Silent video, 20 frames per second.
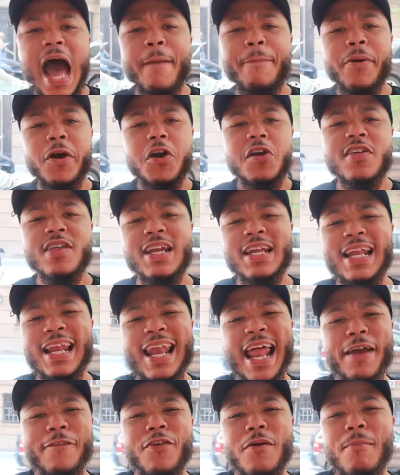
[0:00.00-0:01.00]
I personally
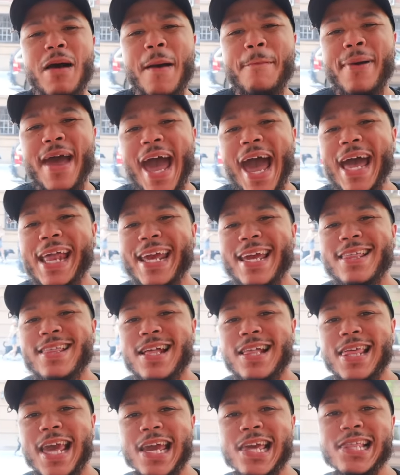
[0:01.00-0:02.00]
like for my patties
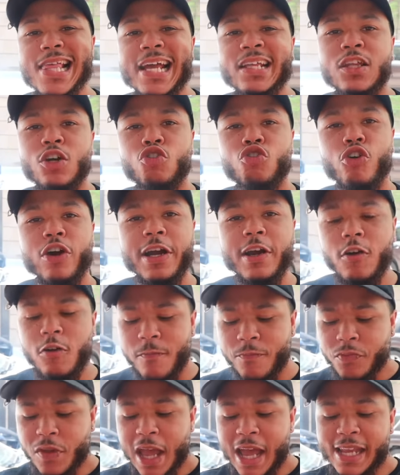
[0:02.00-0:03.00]
to taste like the
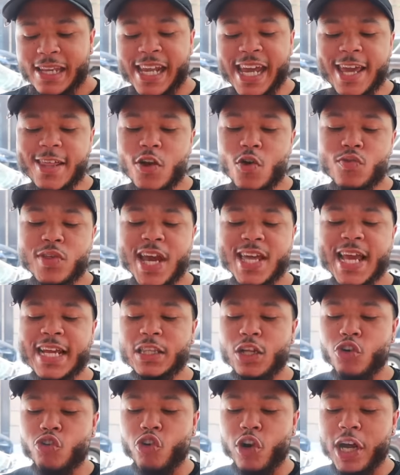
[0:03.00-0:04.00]
grill. These don't taste
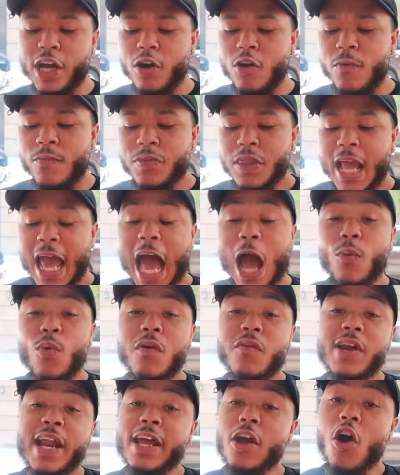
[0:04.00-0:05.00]
like the grill.
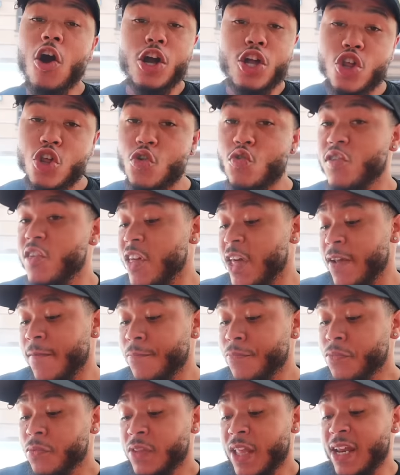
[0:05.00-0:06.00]
However, they are juicy
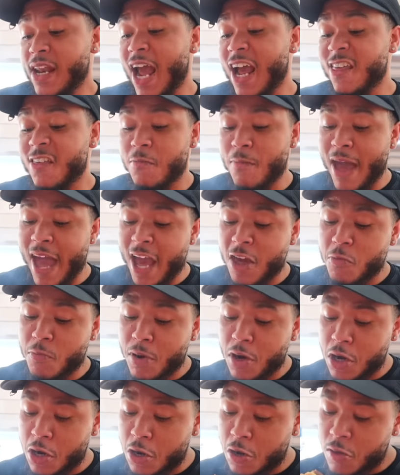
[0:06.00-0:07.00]
and nice smash
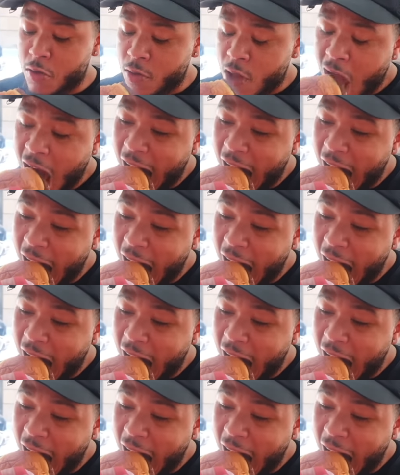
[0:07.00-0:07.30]
burgers.